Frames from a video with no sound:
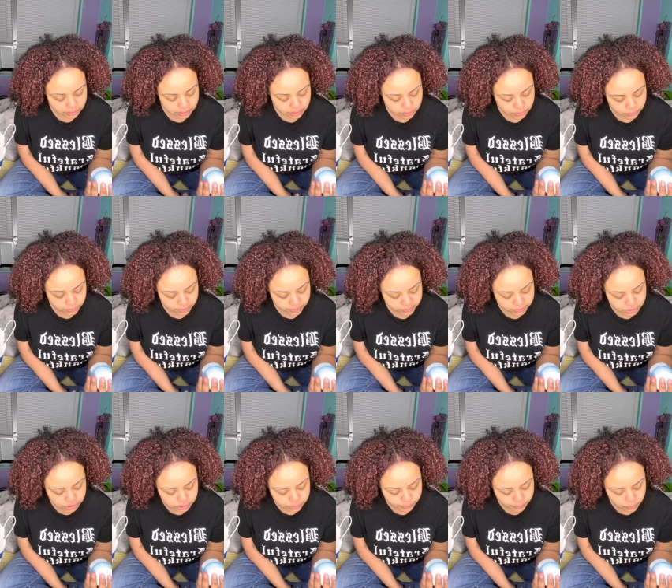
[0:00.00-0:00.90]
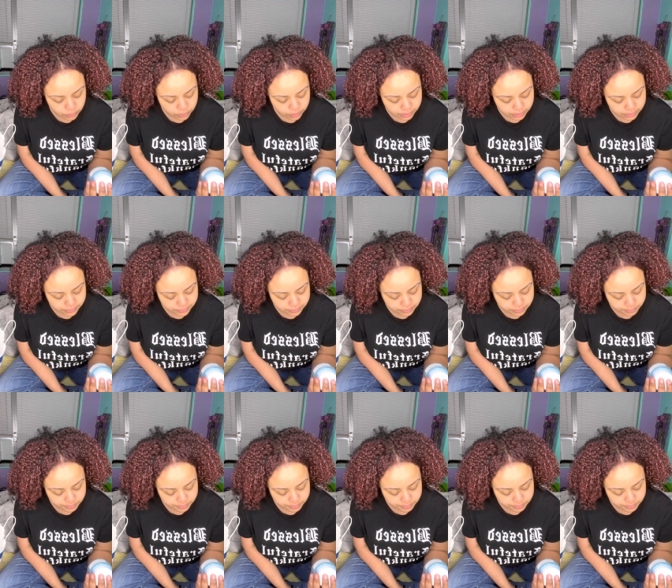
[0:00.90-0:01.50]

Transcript: Aquarius Pore